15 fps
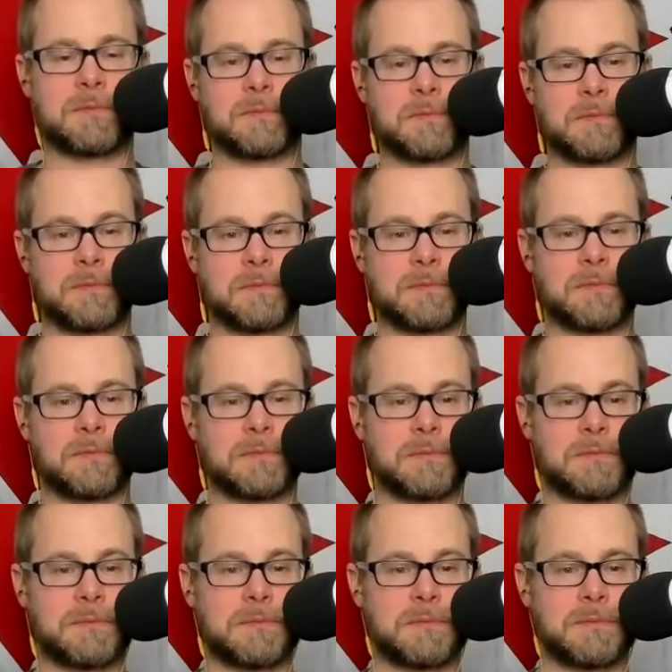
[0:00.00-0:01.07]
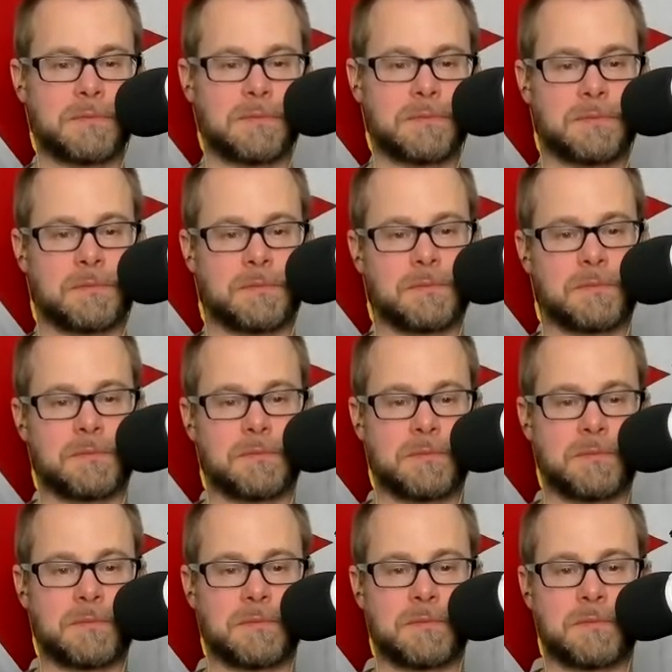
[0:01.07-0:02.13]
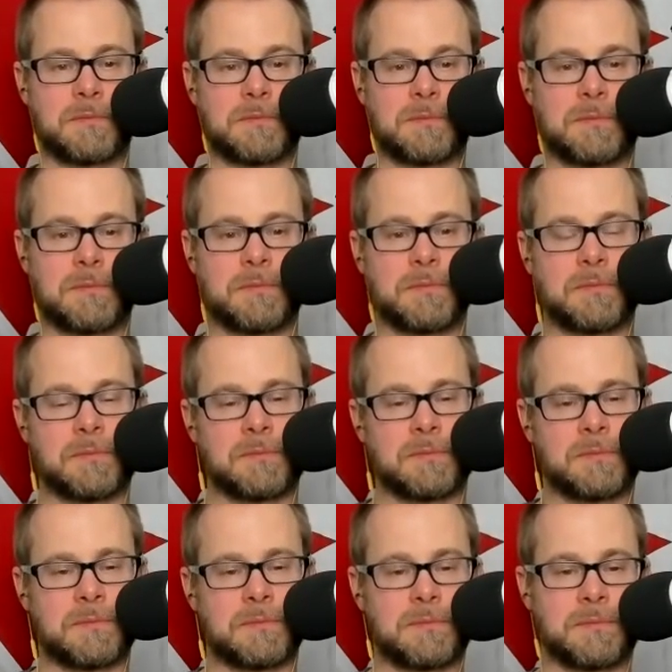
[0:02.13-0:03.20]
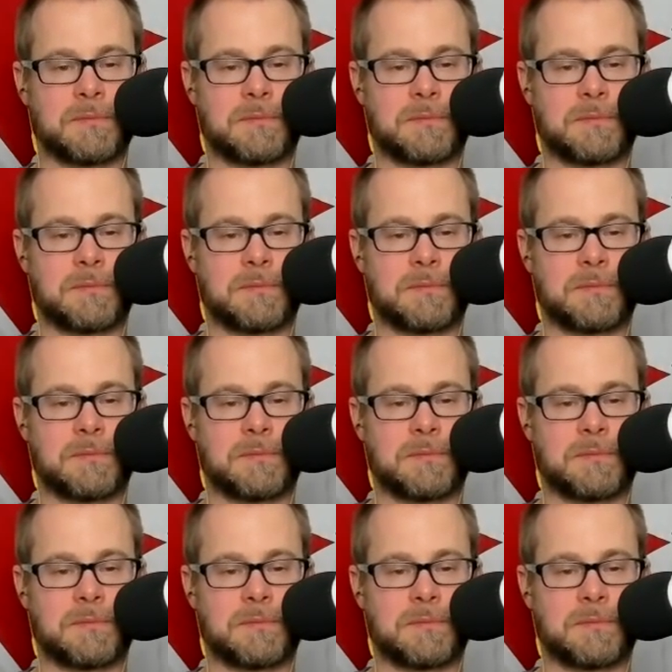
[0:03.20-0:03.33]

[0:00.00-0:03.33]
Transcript: (not speaking)